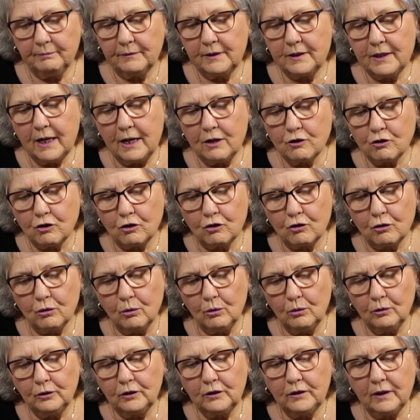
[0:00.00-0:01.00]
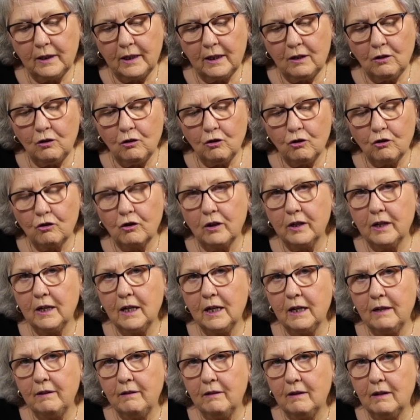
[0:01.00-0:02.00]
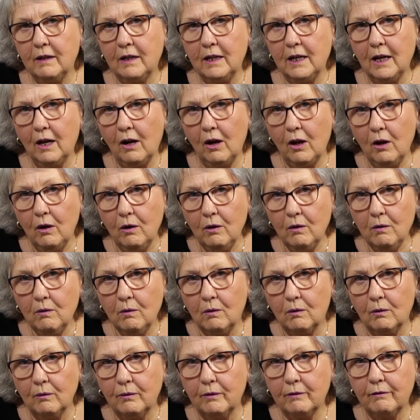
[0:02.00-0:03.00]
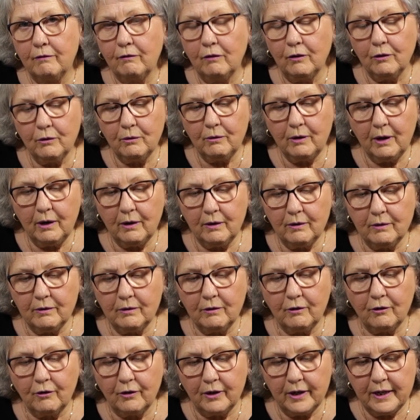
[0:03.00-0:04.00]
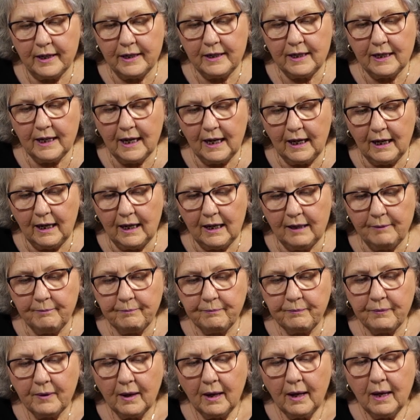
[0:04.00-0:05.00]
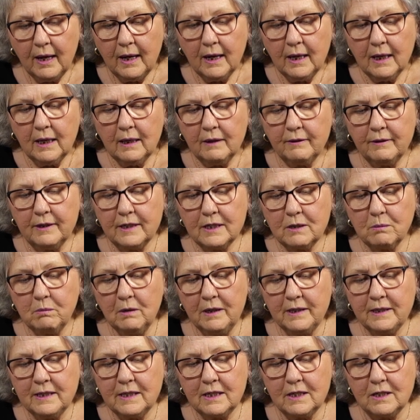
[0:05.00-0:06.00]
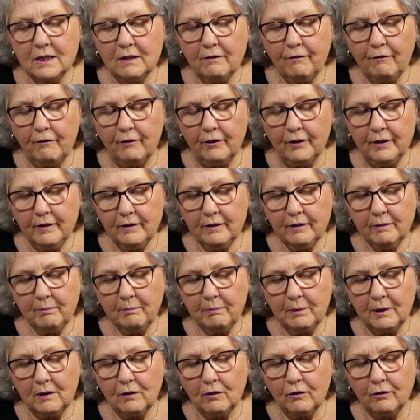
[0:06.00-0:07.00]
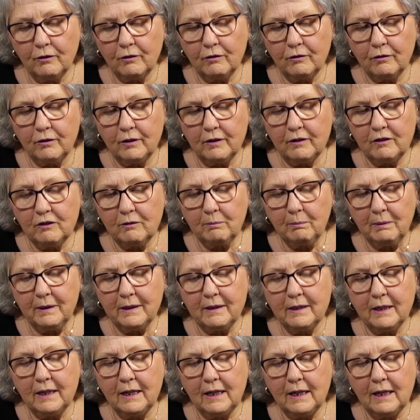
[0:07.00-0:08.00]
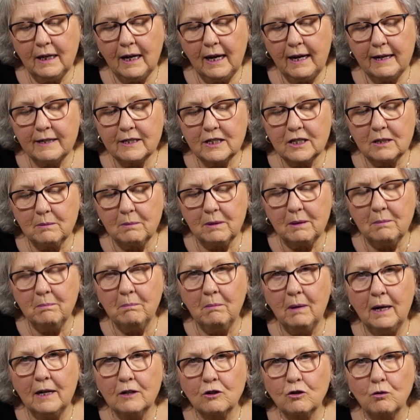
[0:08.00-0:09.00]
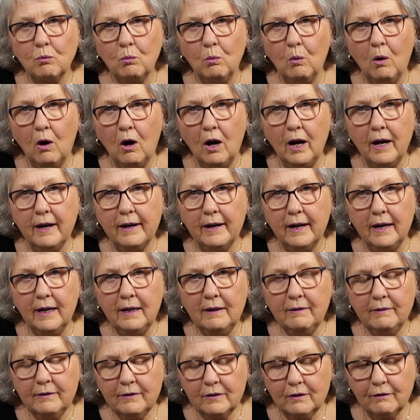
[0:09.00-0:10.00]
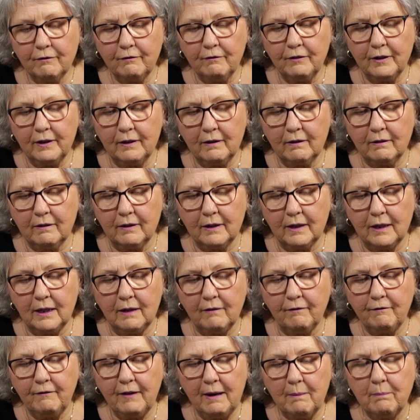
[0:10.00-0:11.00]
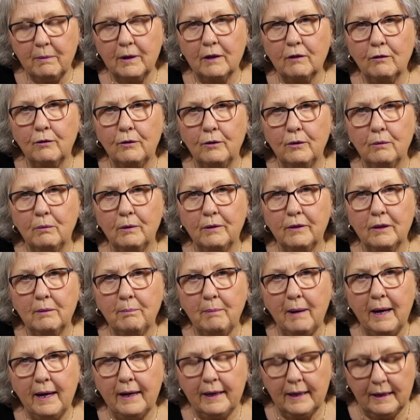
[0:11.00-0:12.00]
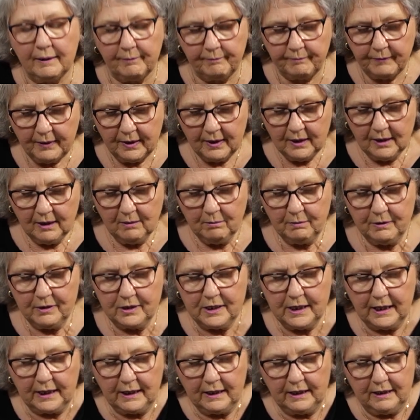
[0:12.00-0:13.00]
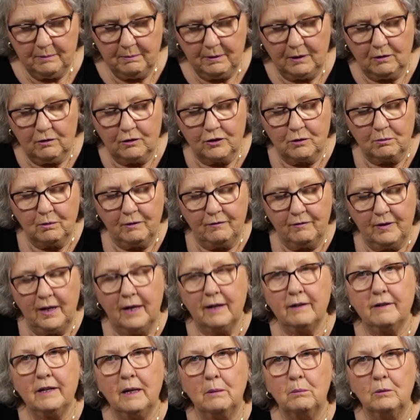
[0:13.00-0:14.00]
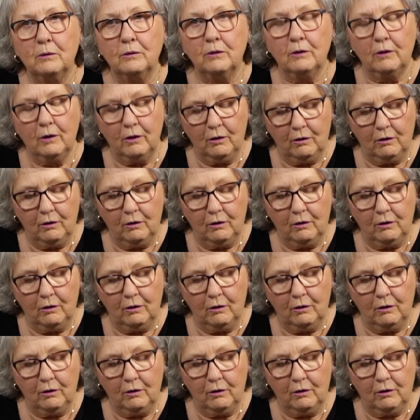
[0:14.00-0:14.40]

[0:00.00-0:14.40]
Sasher tools. They're usually in the yellow or the fluoro green colour. This one's different because this split here has to be much wider to fit the fabric through with the batting, particularly because we've now doubled it